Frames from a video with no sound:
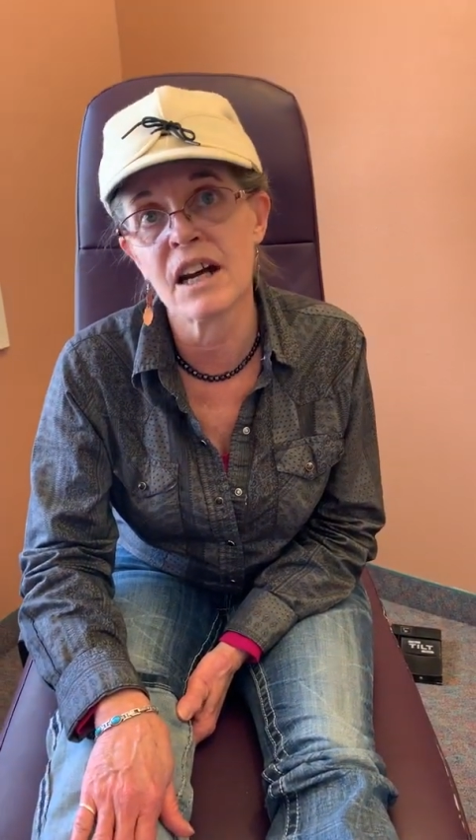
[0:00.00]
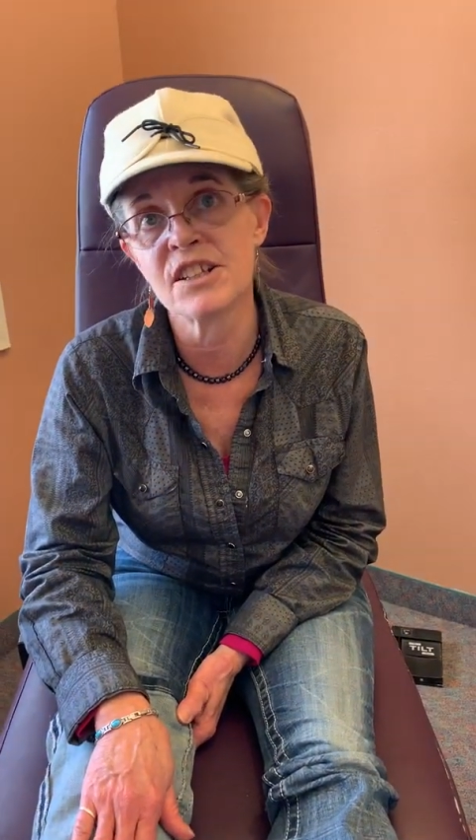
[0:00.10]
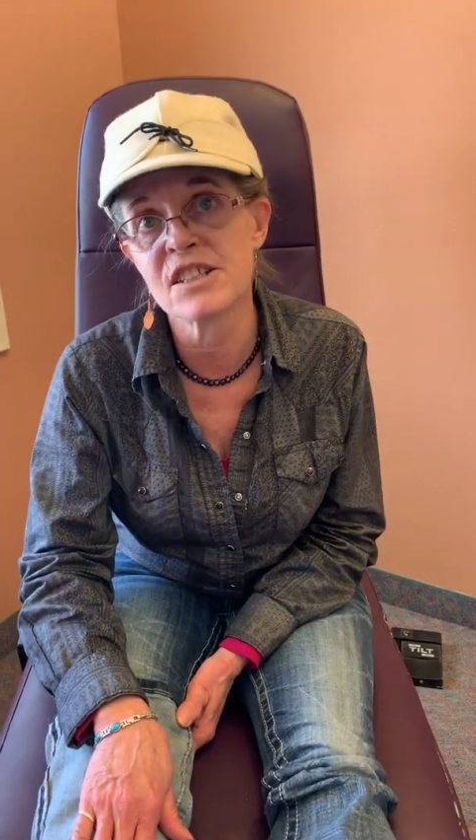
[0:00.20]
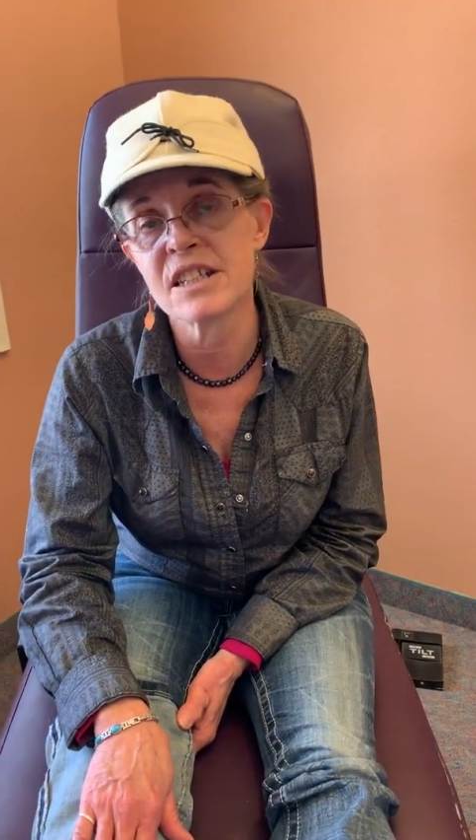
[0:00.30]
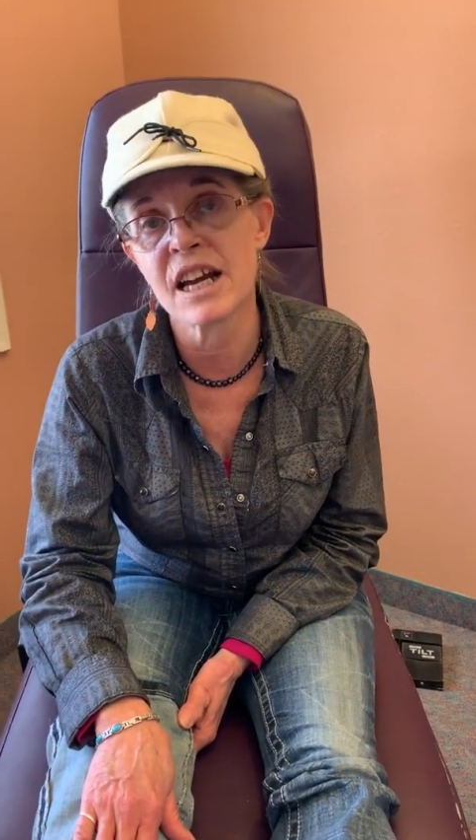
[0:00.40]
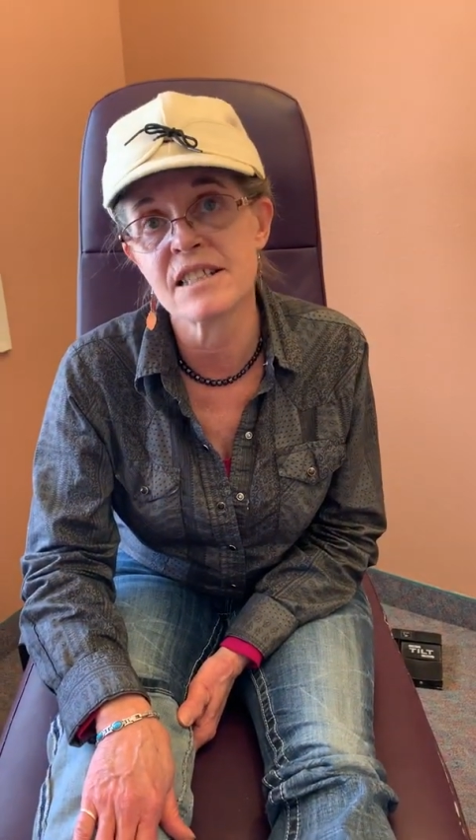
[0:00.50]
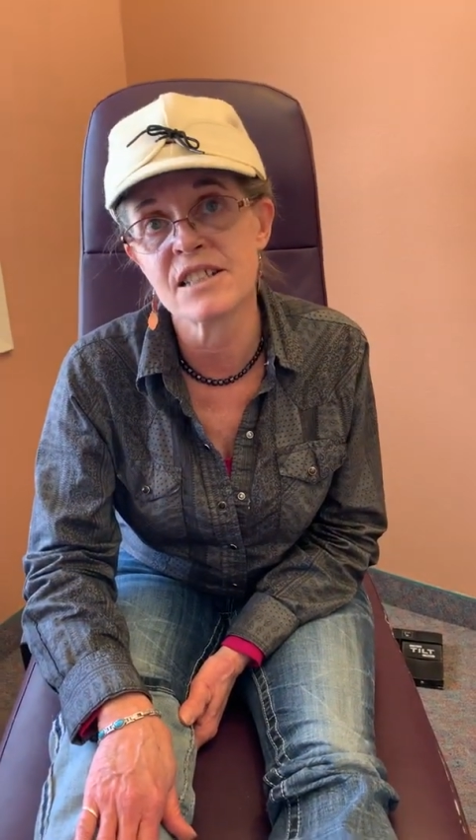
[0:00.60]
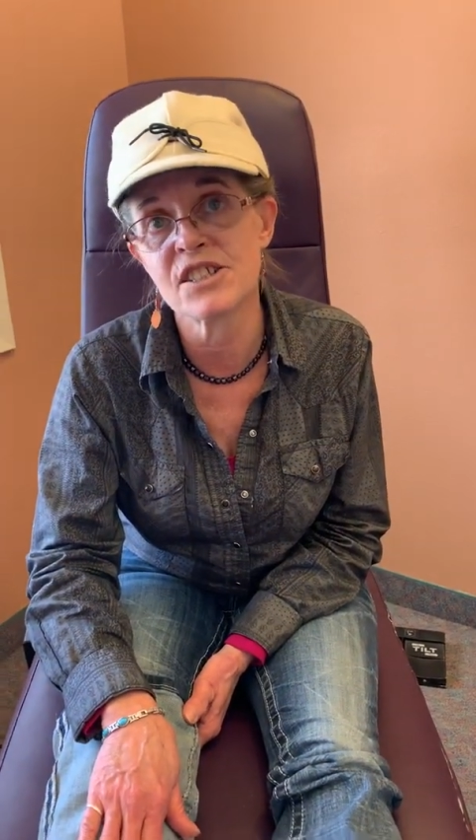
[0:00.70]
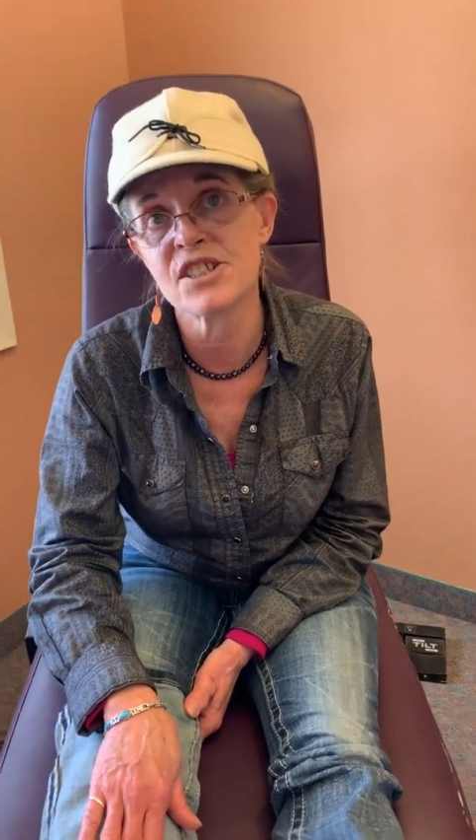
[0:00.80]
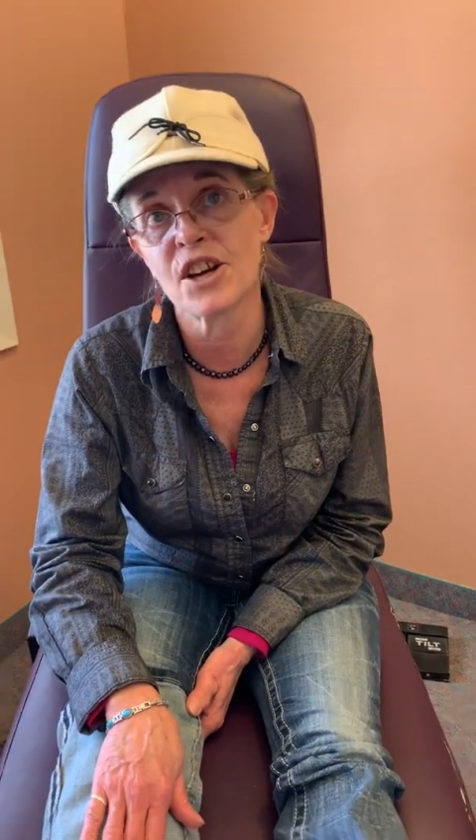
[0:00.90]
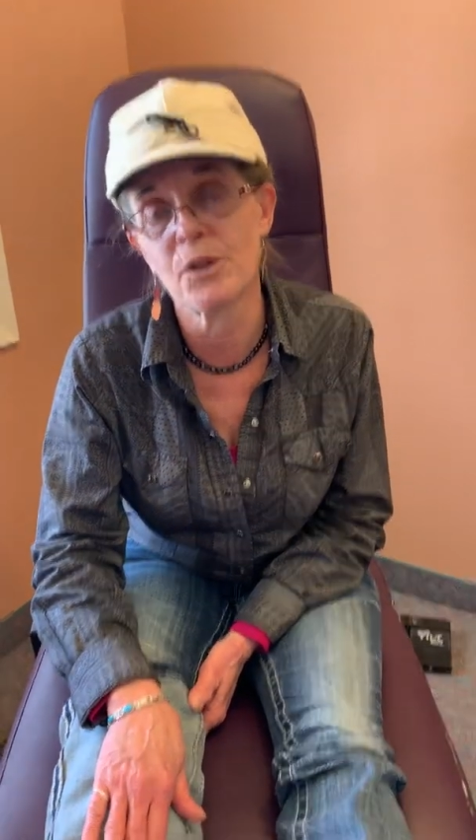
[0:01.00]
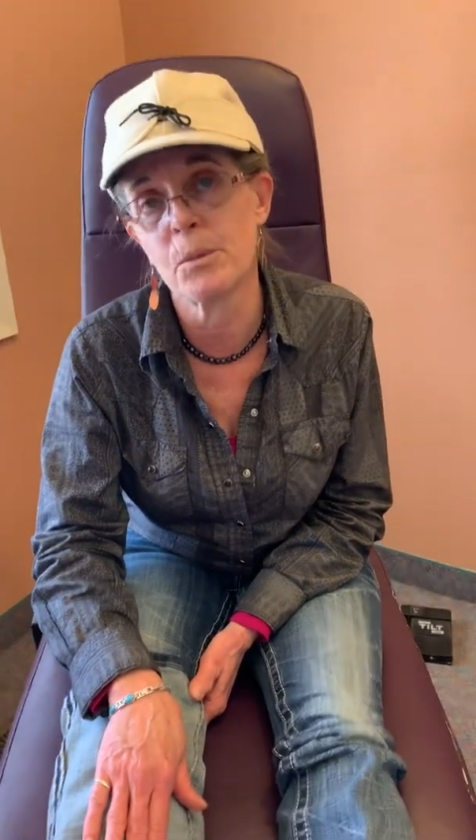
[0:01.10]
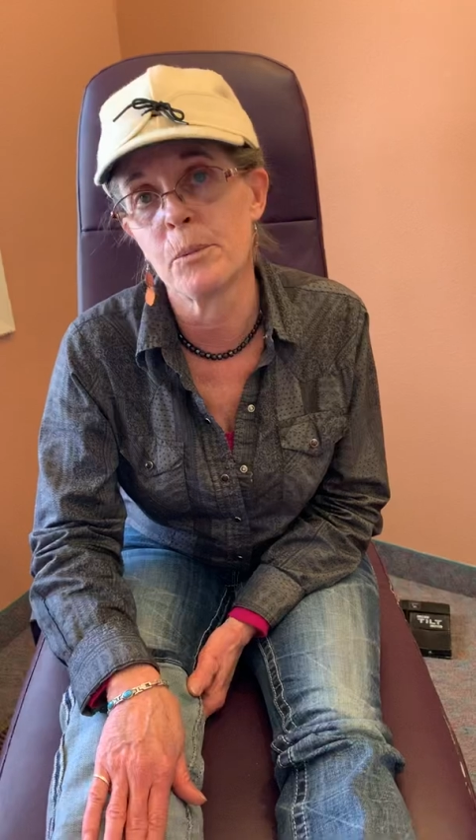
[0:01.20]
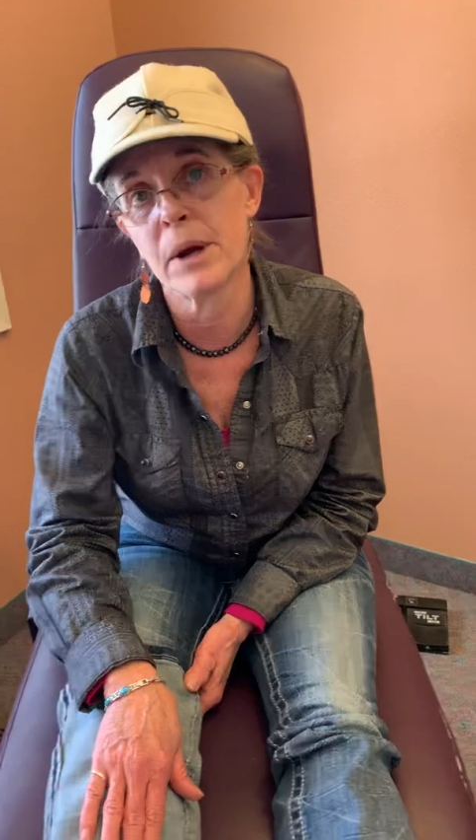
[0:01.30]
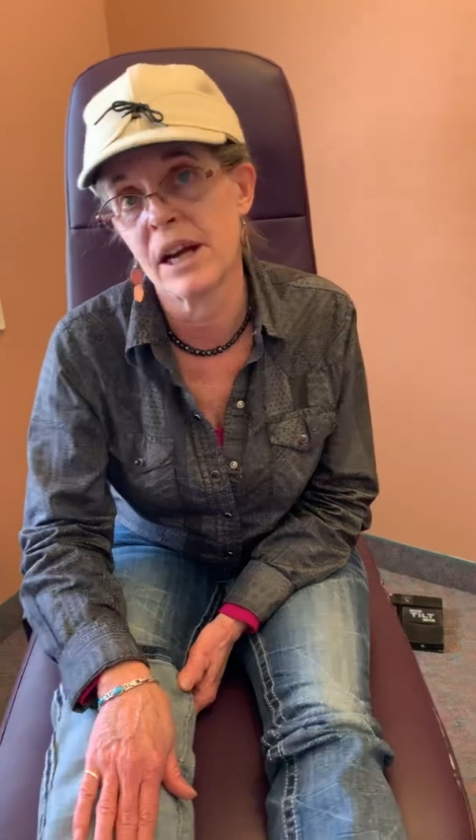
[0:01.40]
I had such terrible
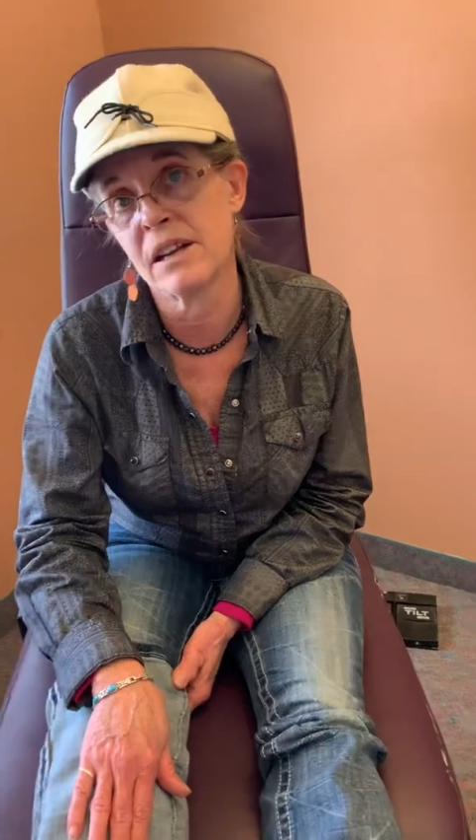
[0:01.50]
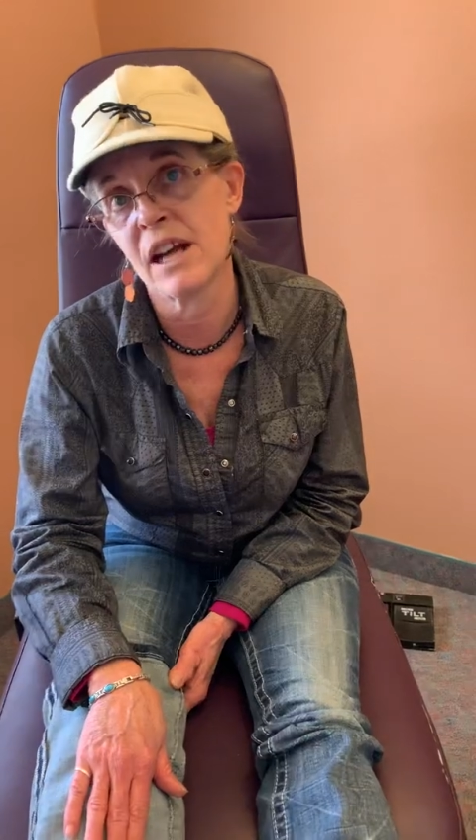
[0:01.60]
pain.